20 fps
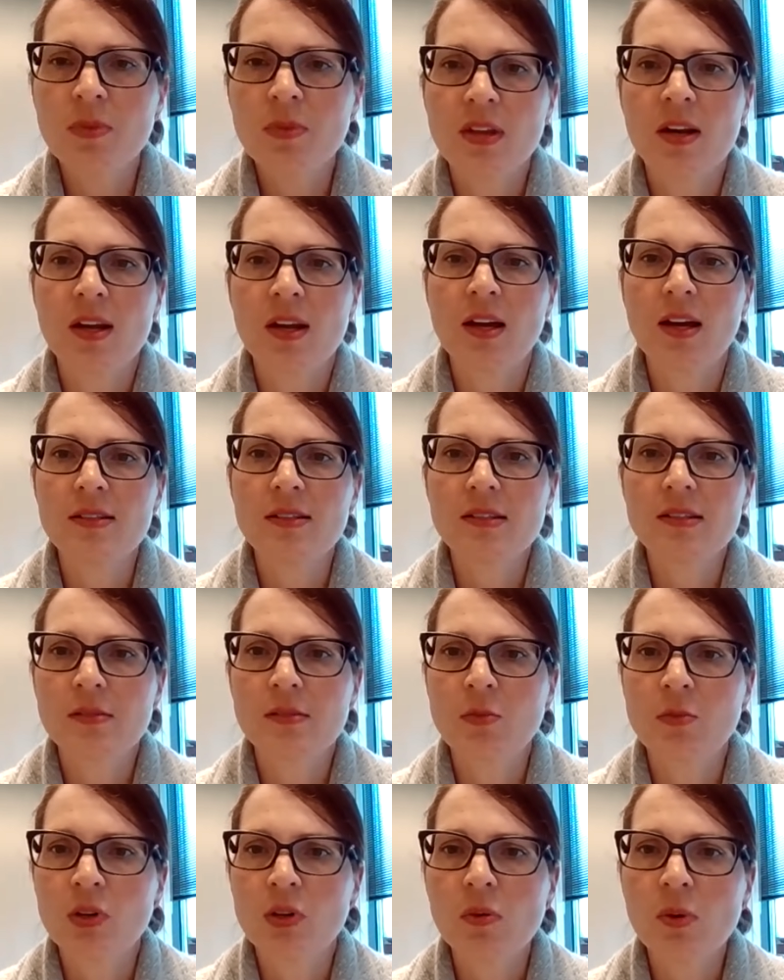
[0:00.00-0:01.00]
And then I ask
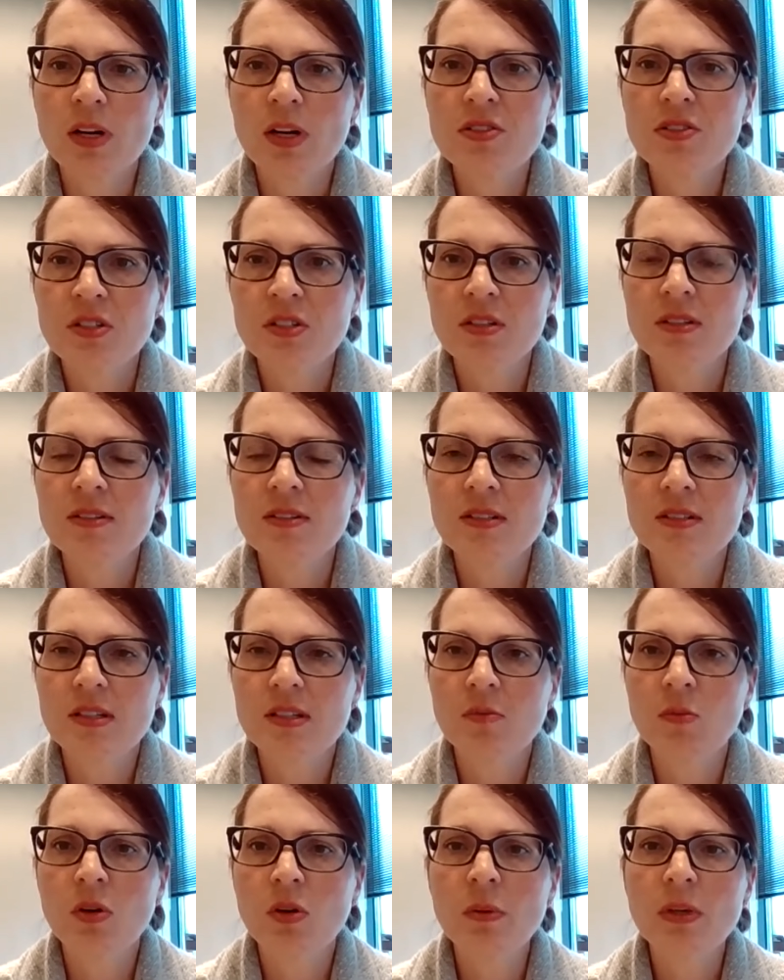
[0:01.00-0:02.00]
some more questions
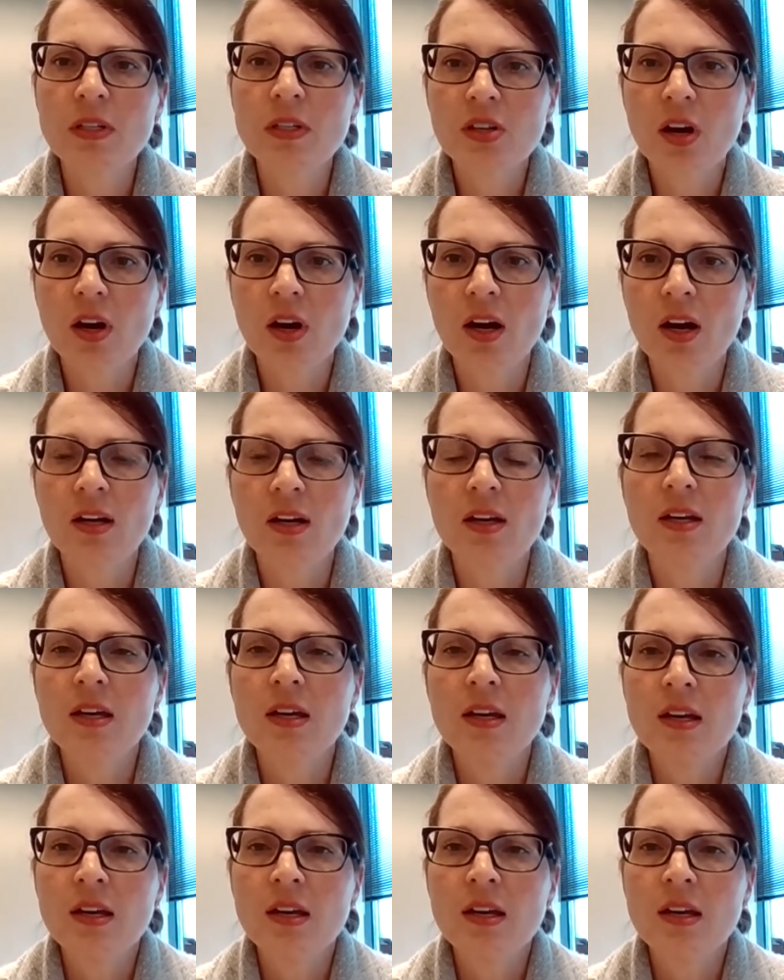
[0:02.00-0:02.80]
and the more we talk,